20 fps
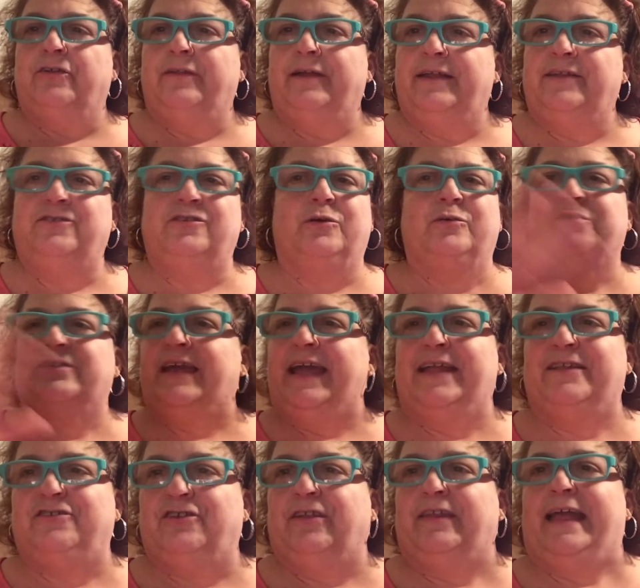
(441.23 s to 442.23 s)
it. So it's
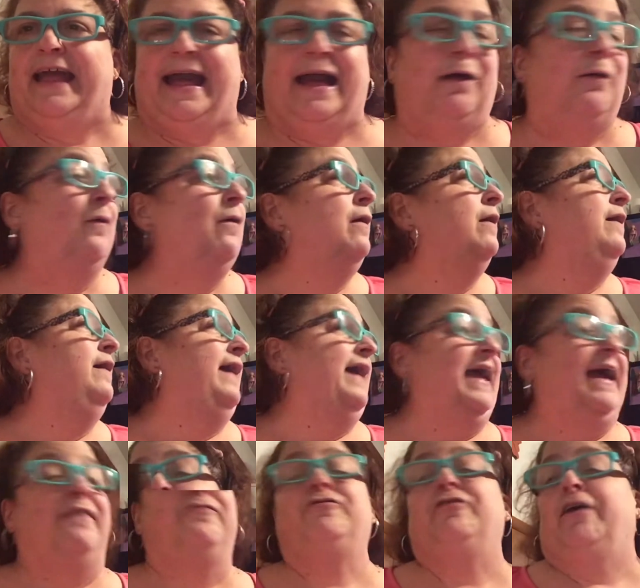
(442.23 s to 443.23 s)
canceled now
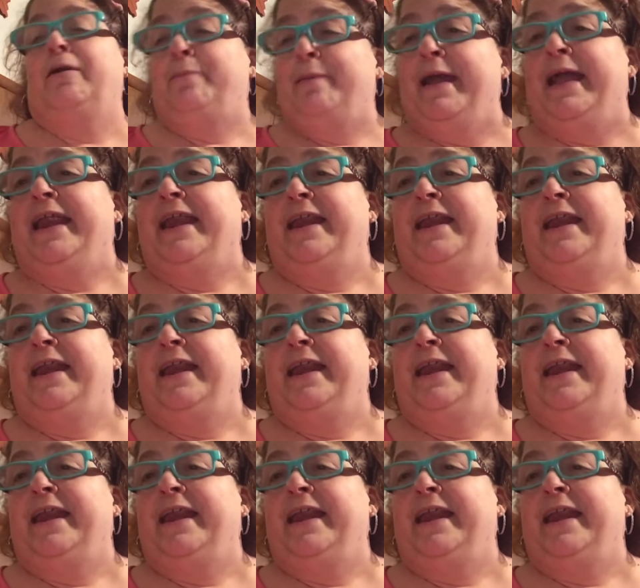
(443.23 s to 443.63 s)
after I paid